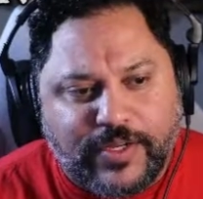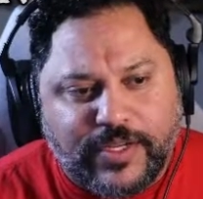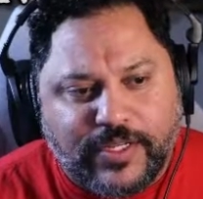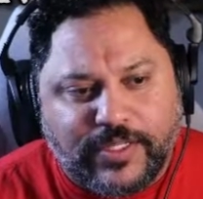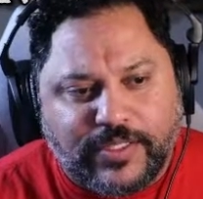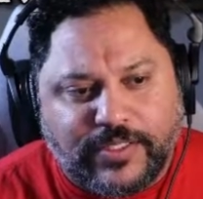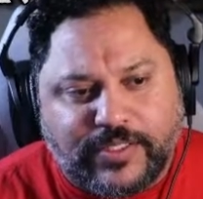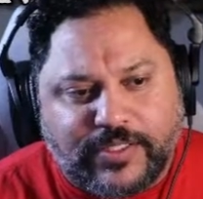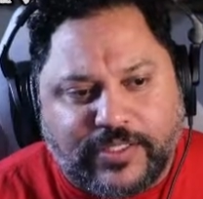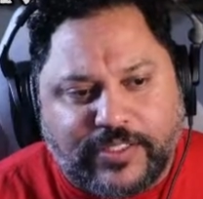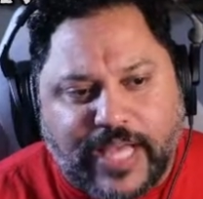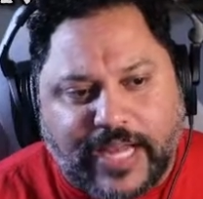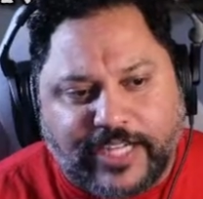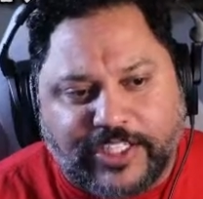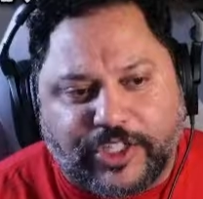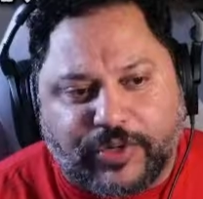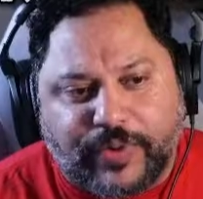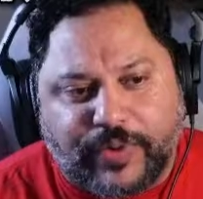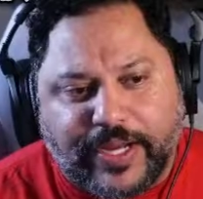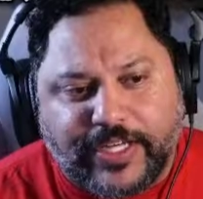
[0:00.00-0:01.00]

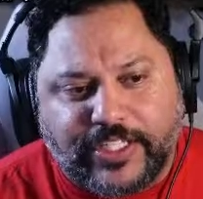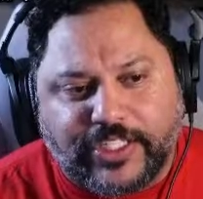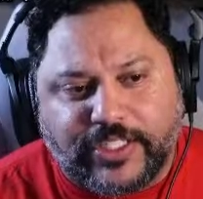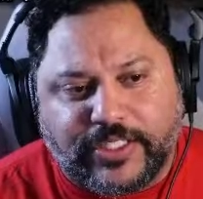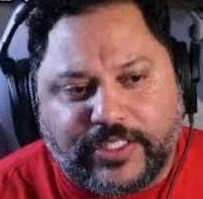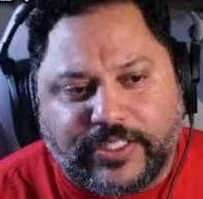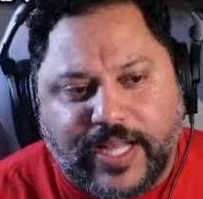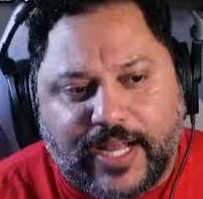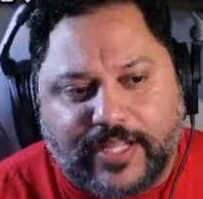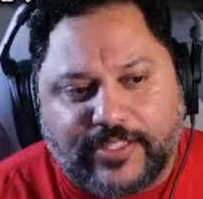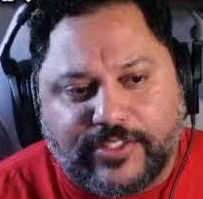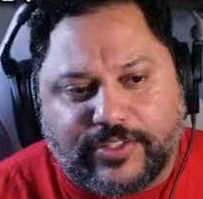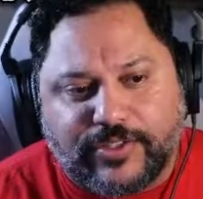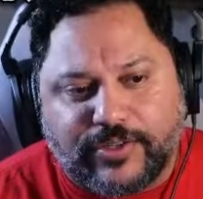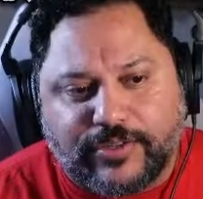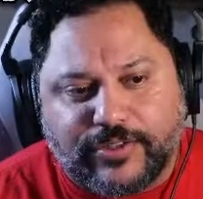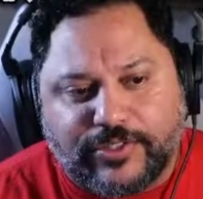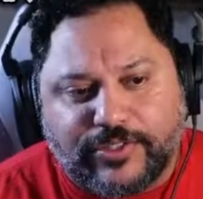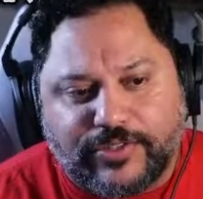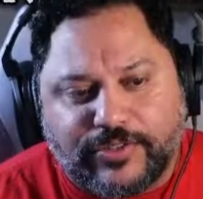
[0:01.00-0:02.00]

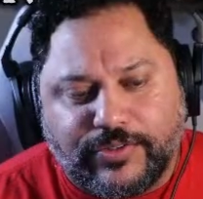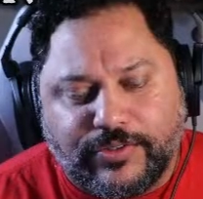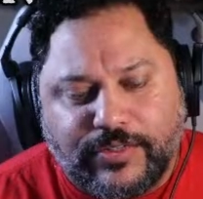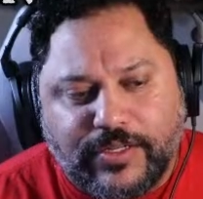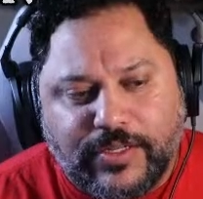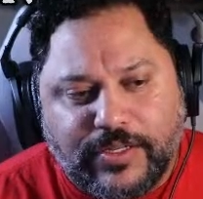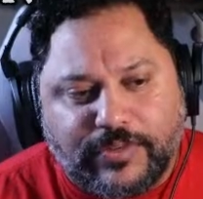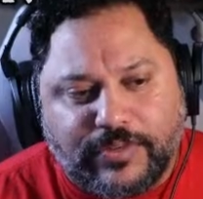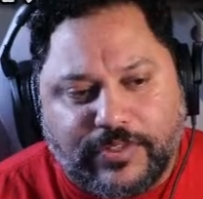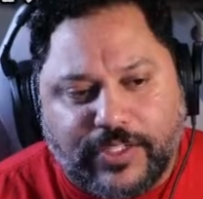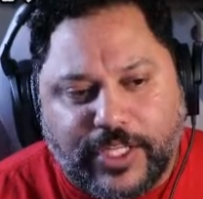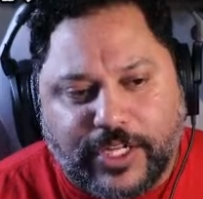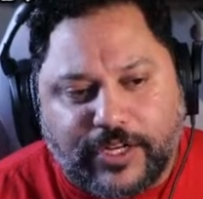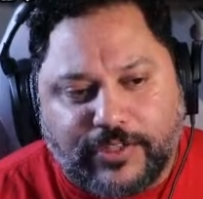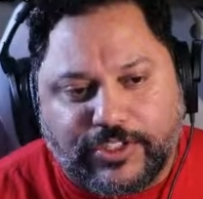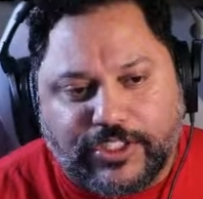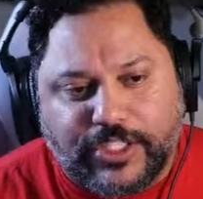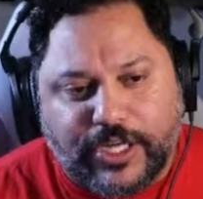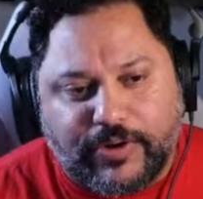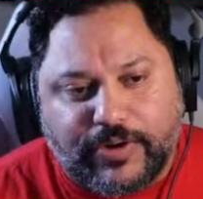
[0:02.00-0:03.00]
Saturation.social,
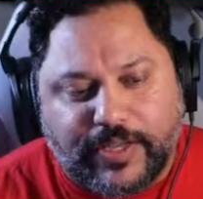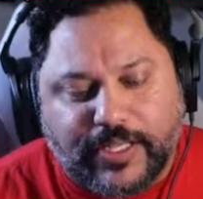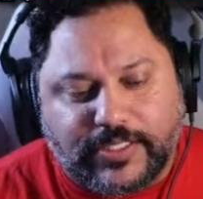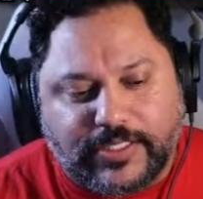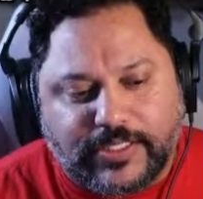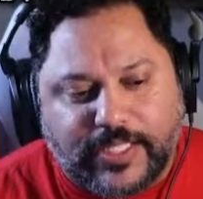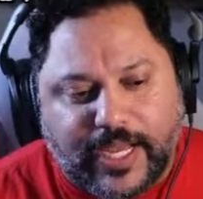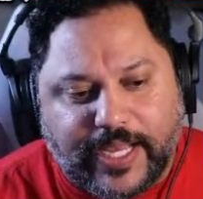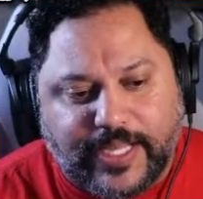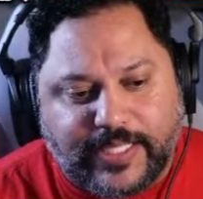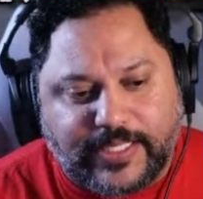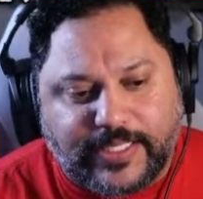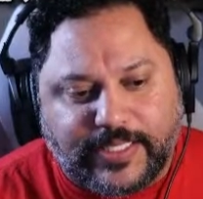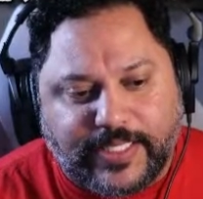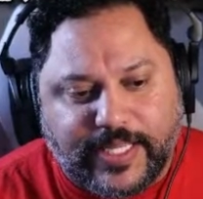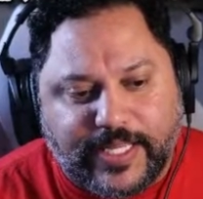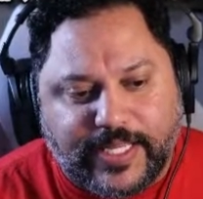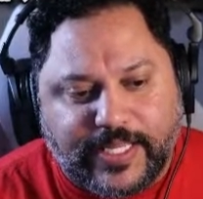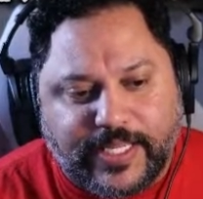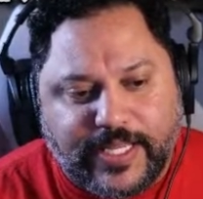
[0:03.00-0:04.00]
sharing a science
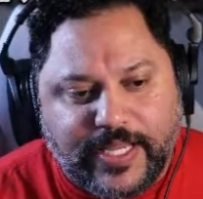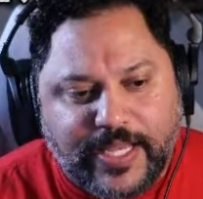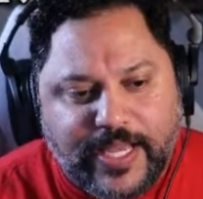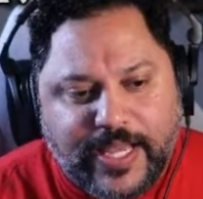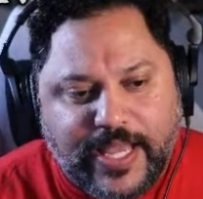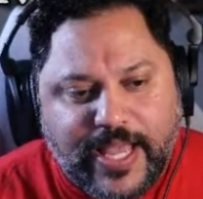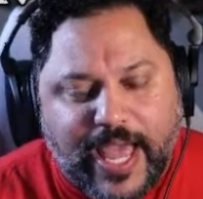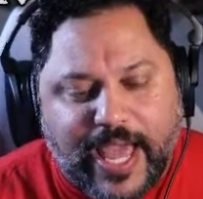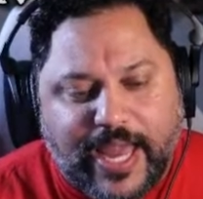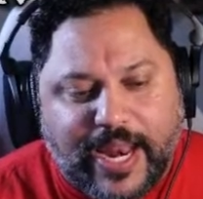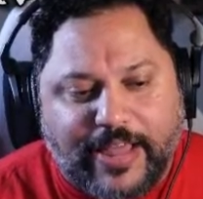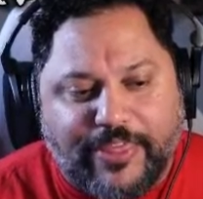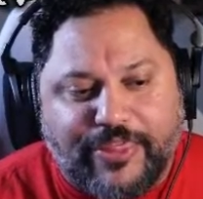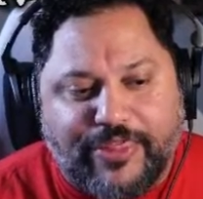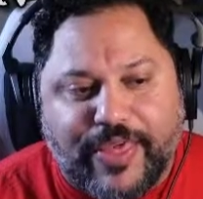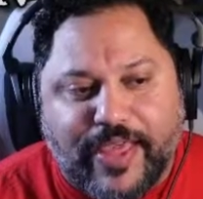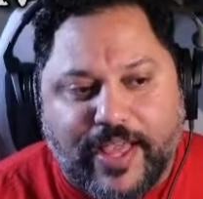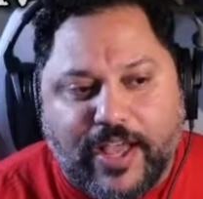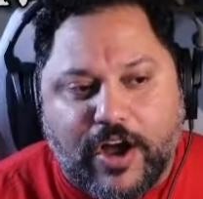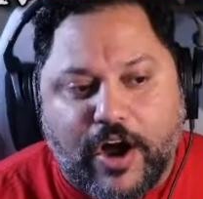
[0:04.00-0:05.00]
thing. And I
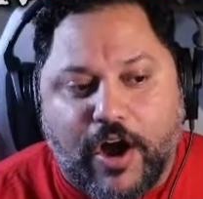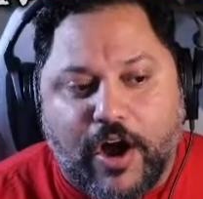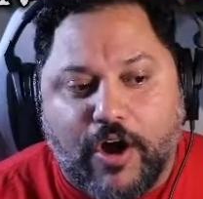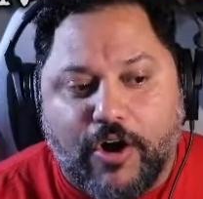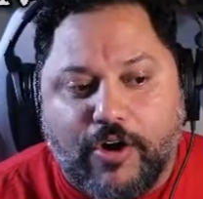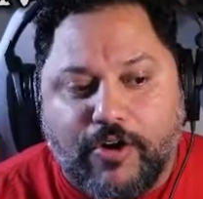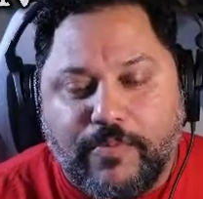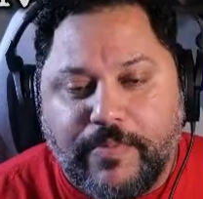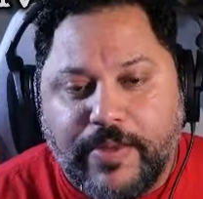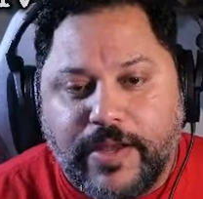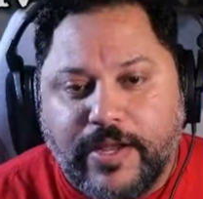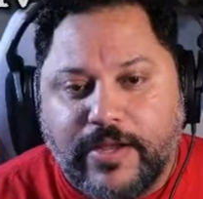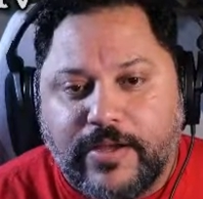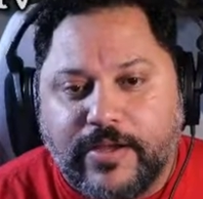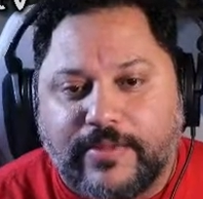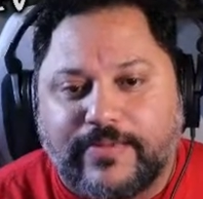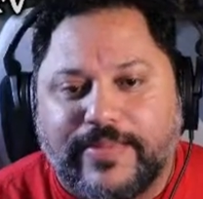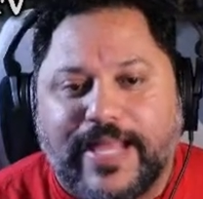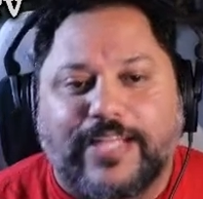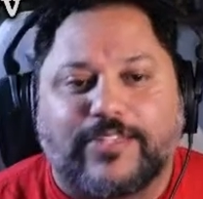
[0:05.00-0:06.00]
think home,
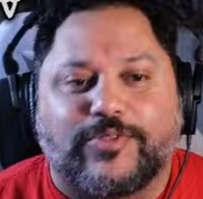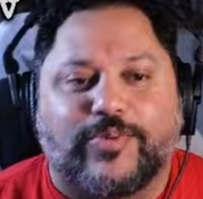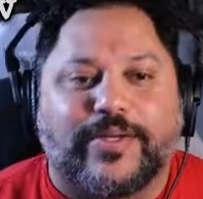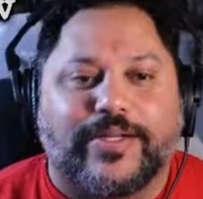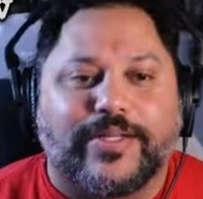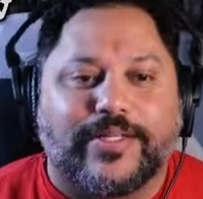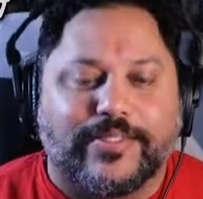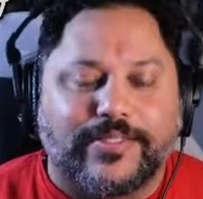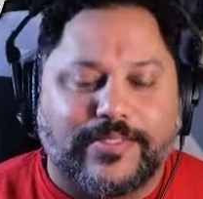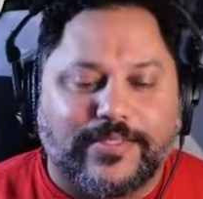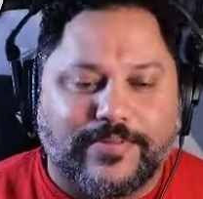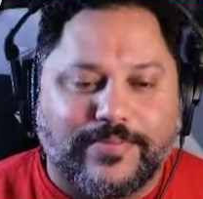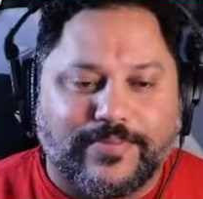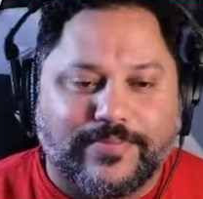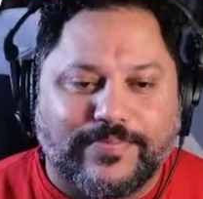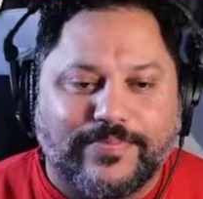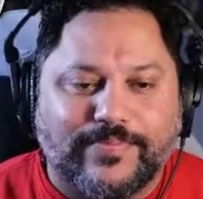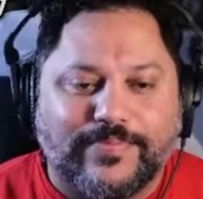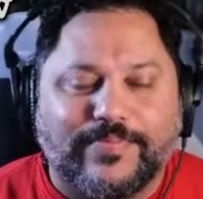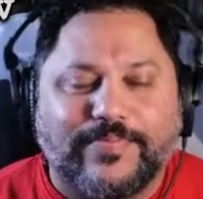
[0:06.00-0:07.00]
that's what it is.
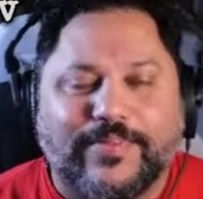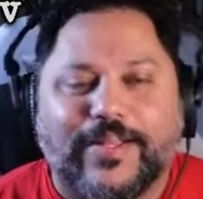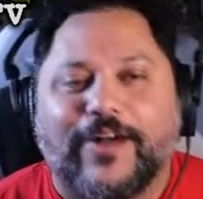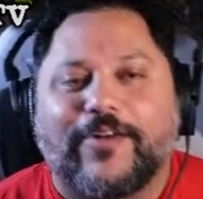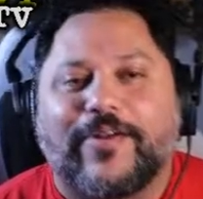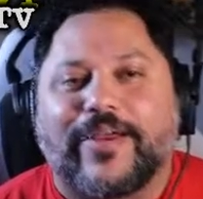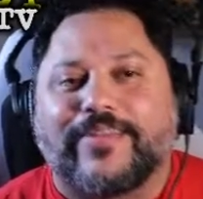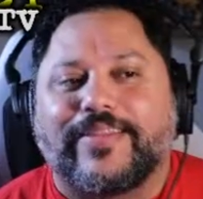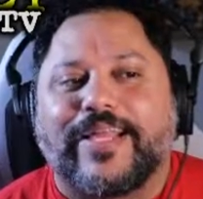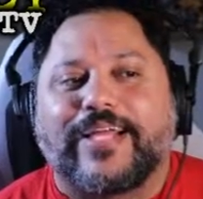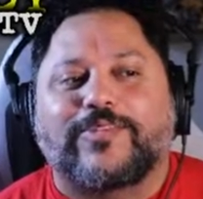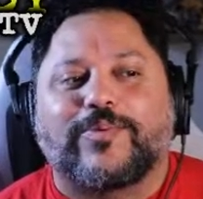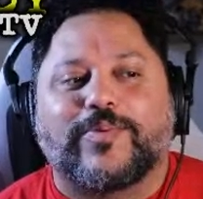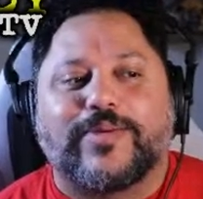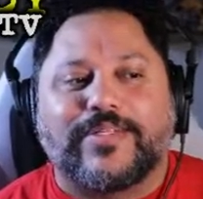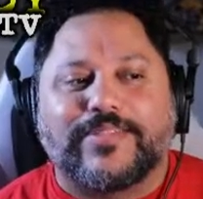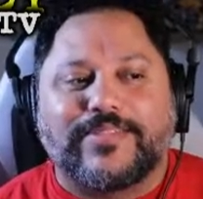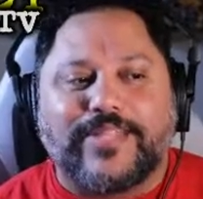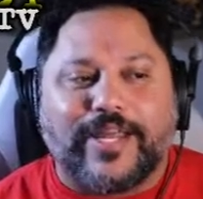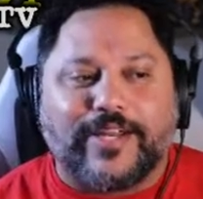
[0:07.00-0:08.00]
Okay, that's what it
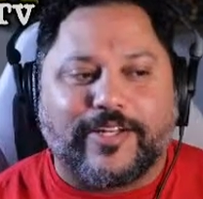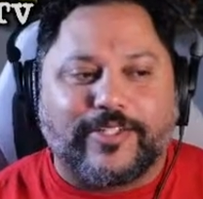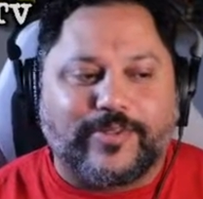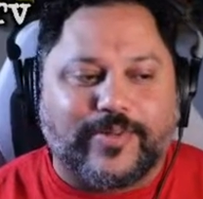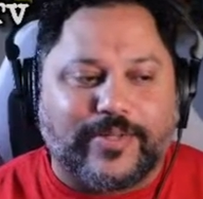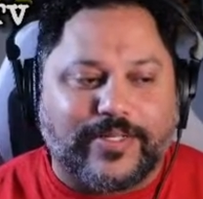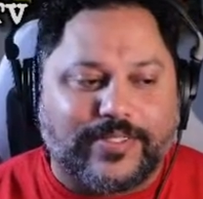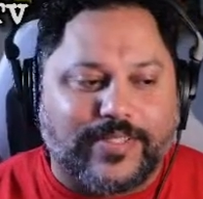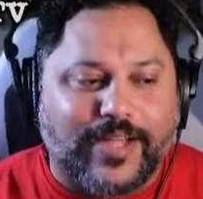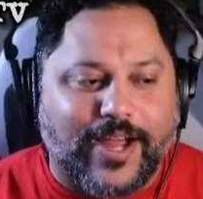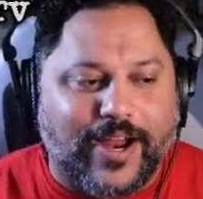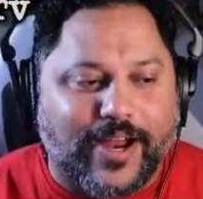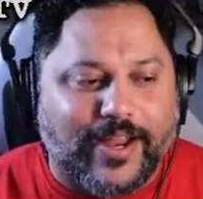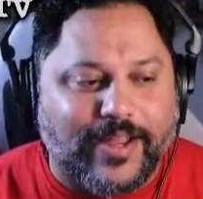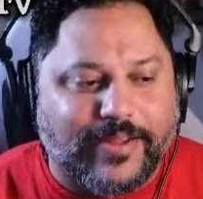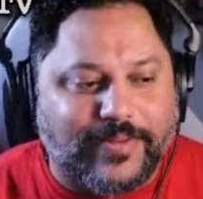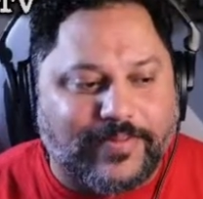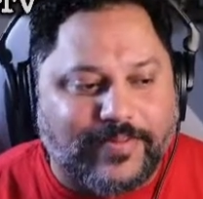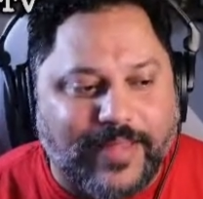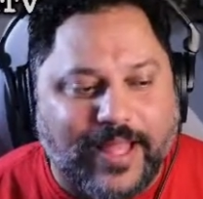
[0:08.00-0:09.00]
is. That is what it is. All right,
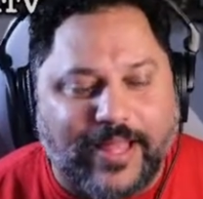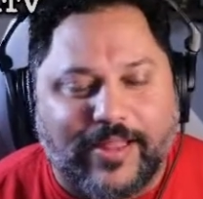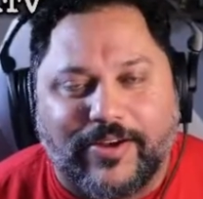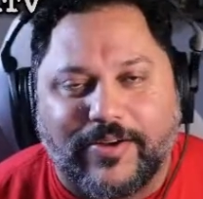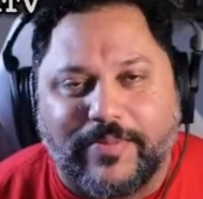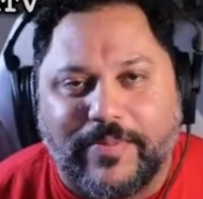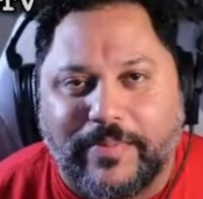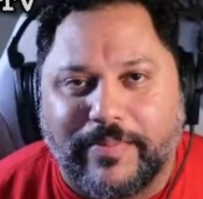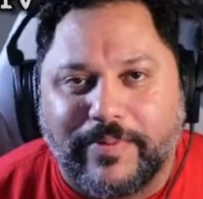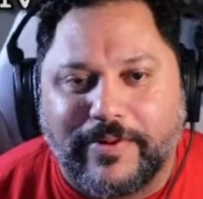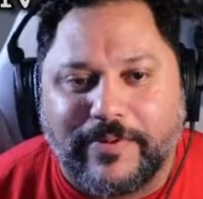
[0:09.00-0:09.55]
now I remember.